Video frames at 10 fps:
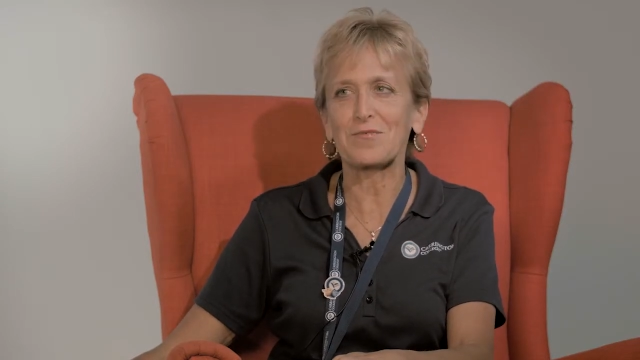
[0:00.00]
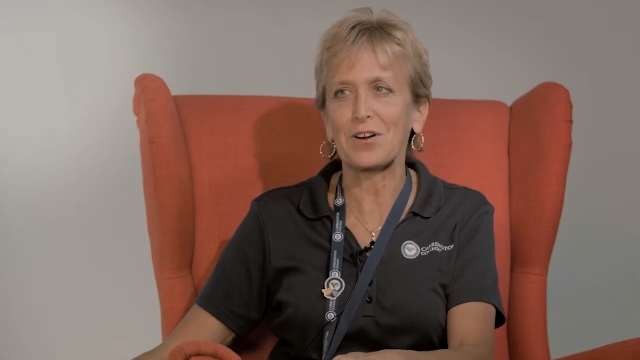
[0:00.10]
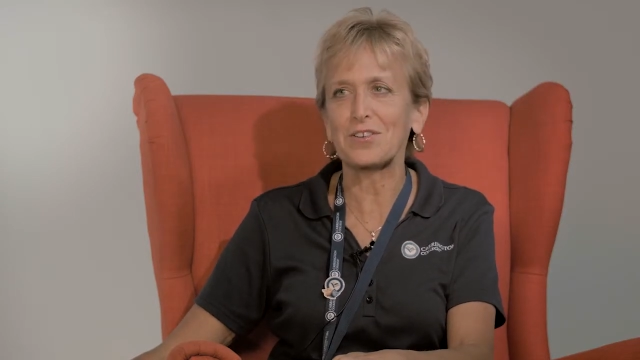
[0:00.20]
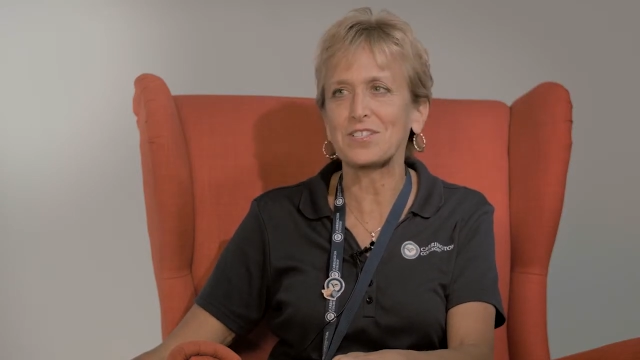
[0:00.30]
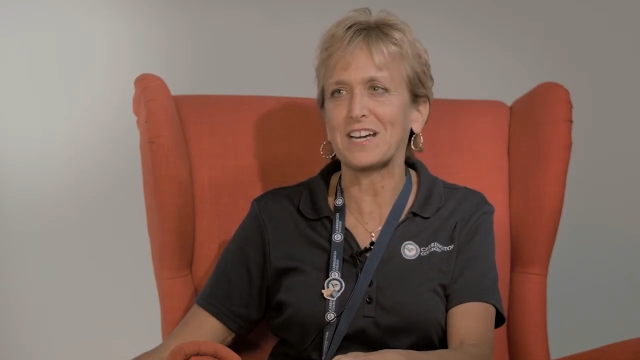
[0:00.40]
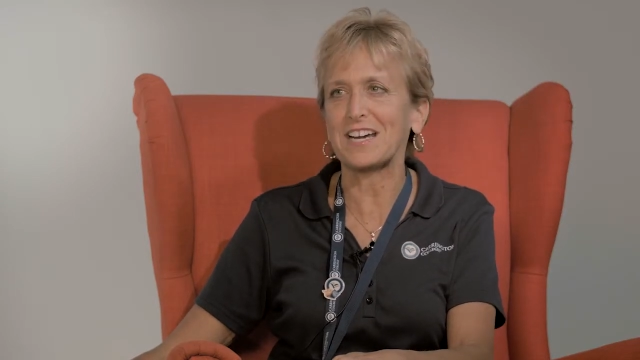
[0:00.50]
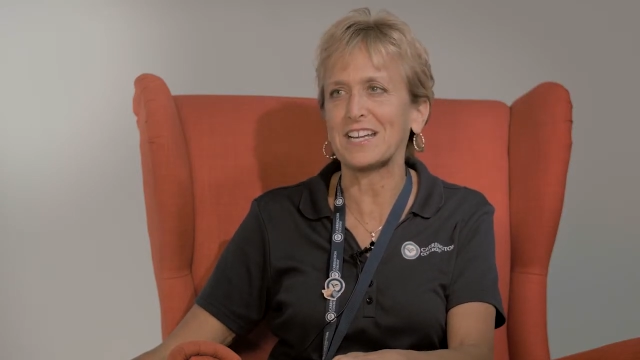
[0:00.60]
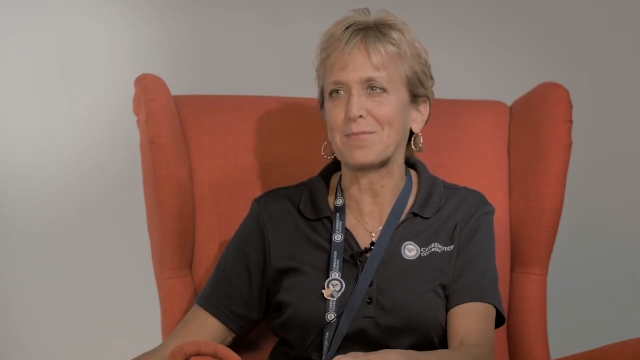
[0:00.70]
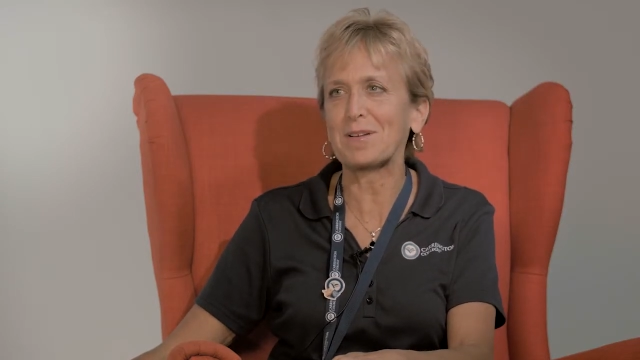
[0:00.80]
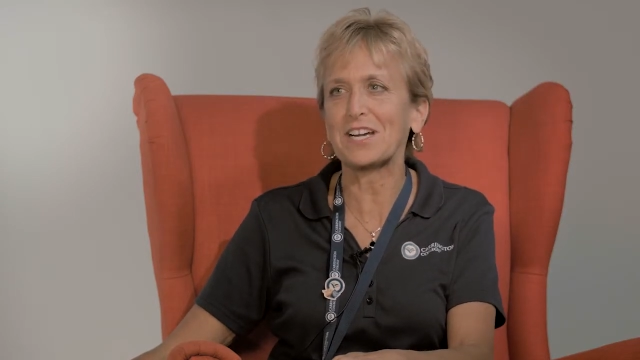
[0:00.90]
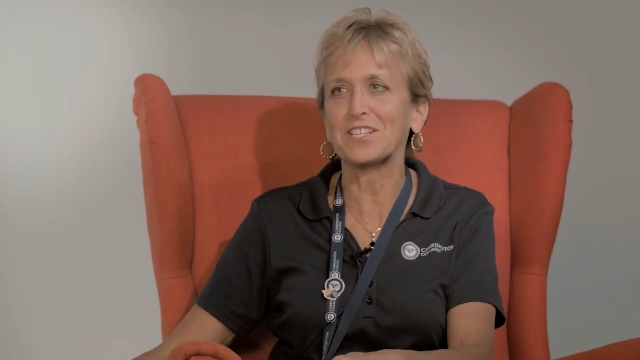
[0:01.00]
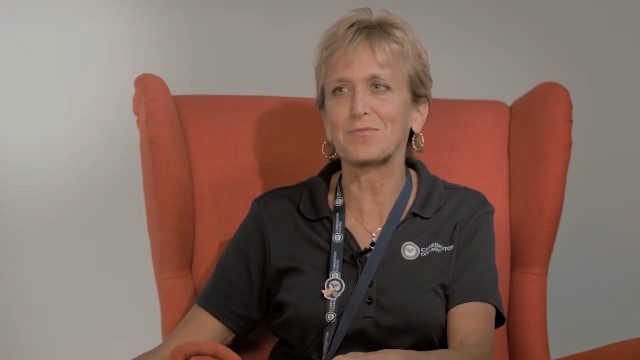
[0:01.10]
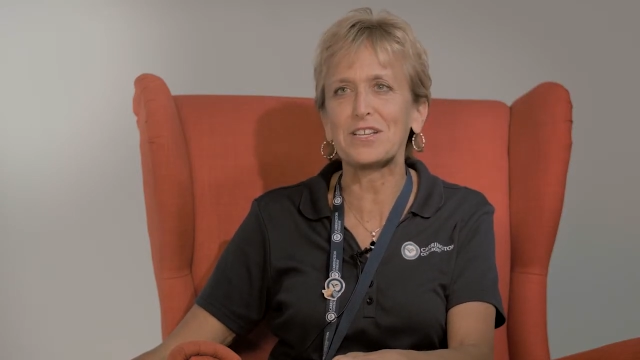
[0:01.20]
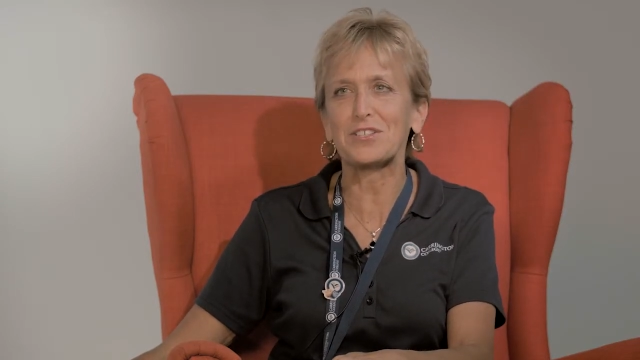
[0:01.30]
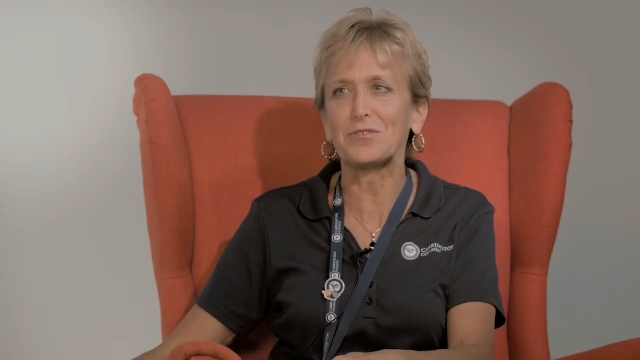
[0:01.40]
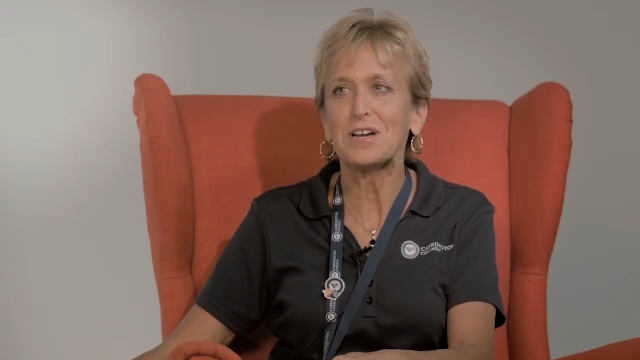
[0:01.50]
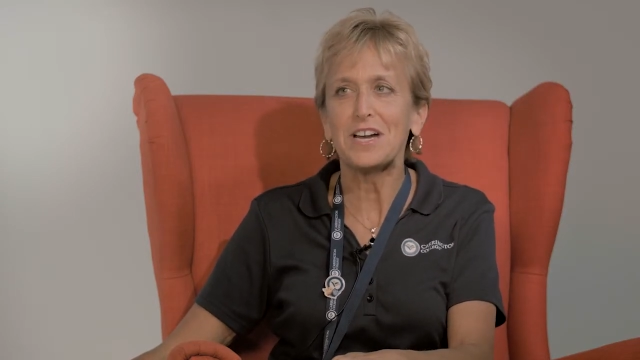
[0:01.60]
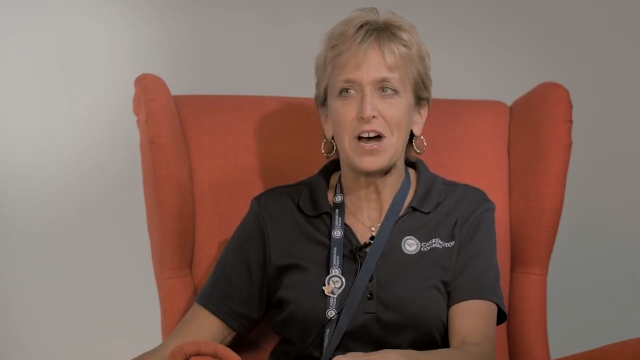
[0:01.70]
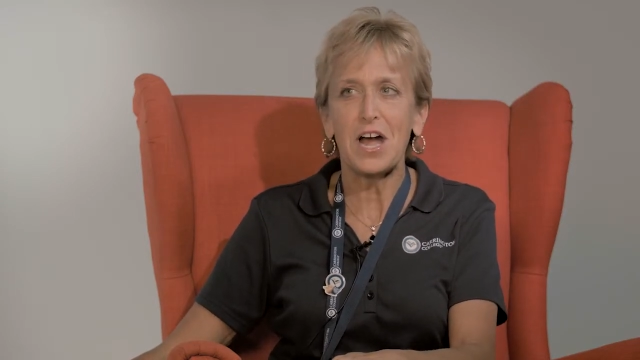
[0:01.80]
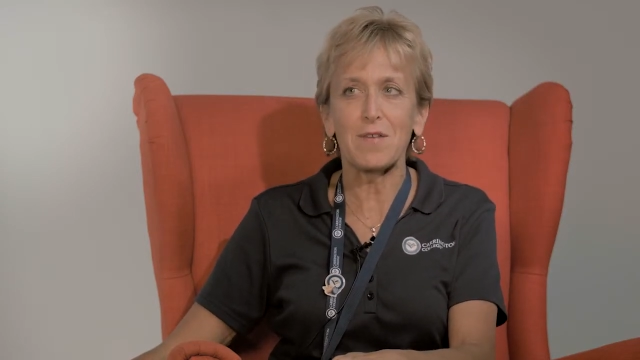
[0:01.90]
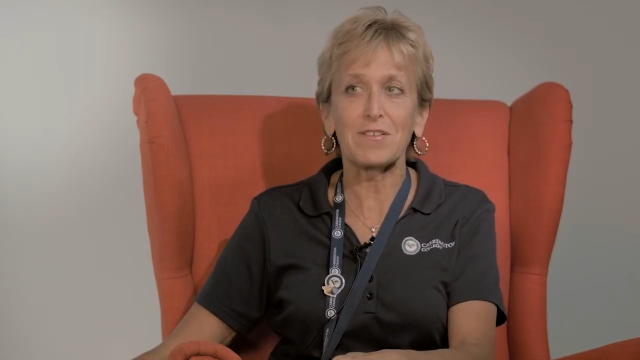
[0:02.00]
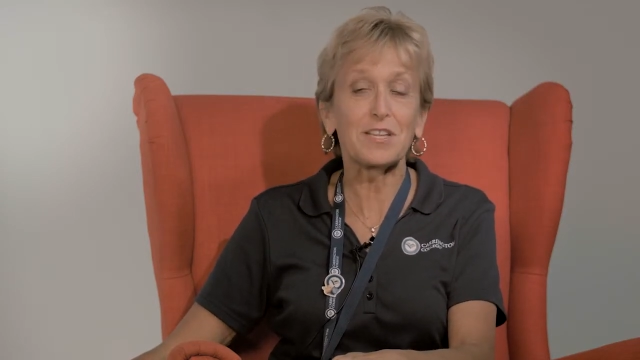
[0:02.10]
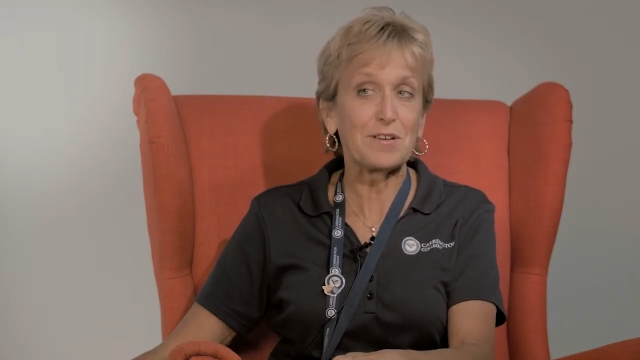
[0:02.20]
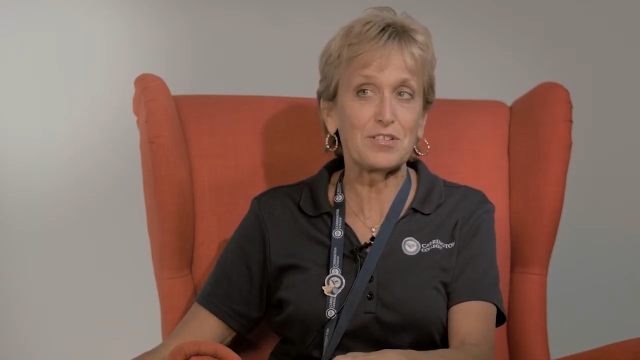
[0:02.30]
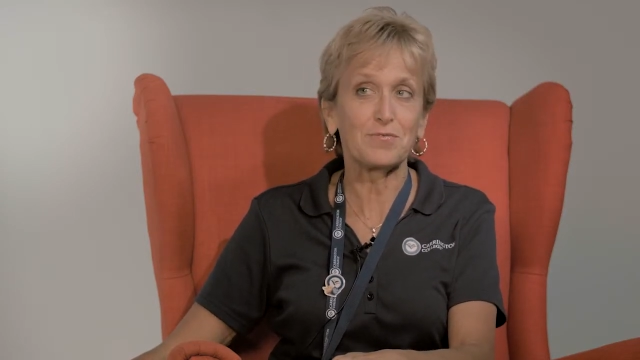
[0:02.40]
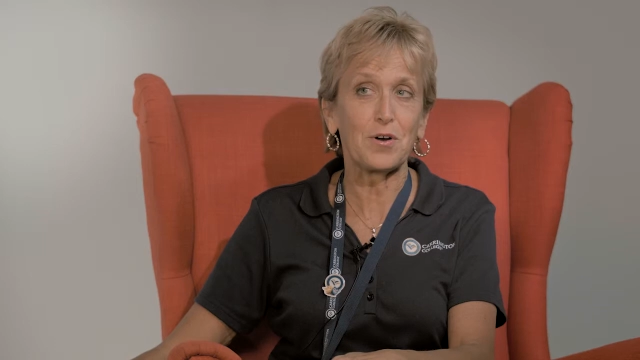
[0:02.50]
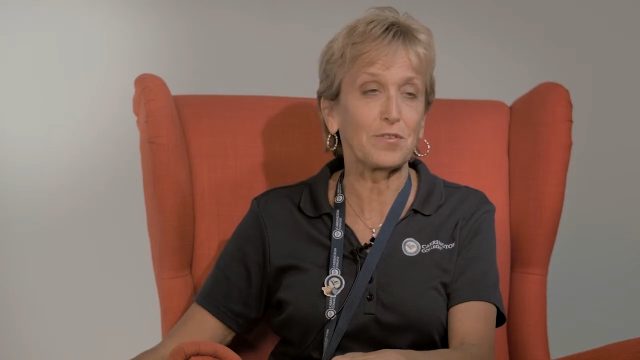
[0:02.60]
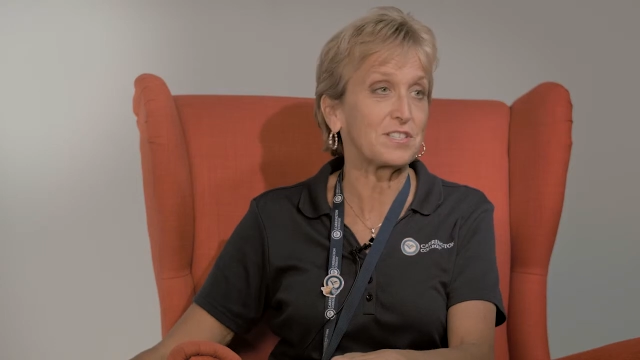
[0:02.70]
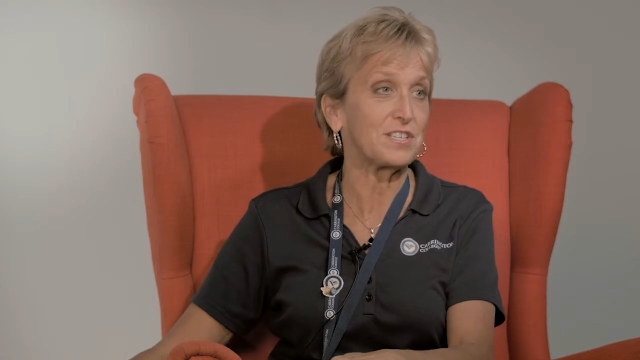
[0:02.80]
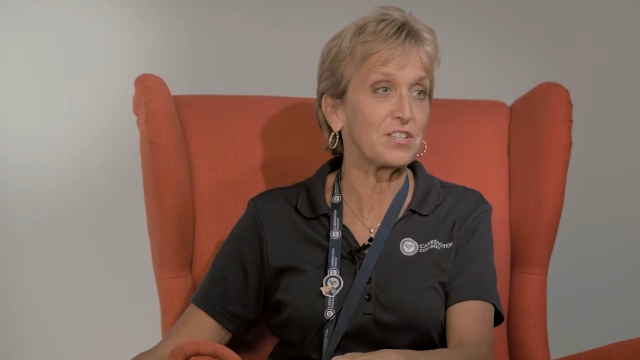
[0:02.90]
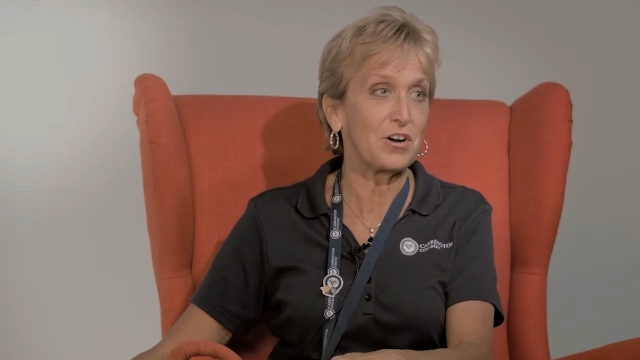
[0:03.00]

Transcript: First, because everything we do focuses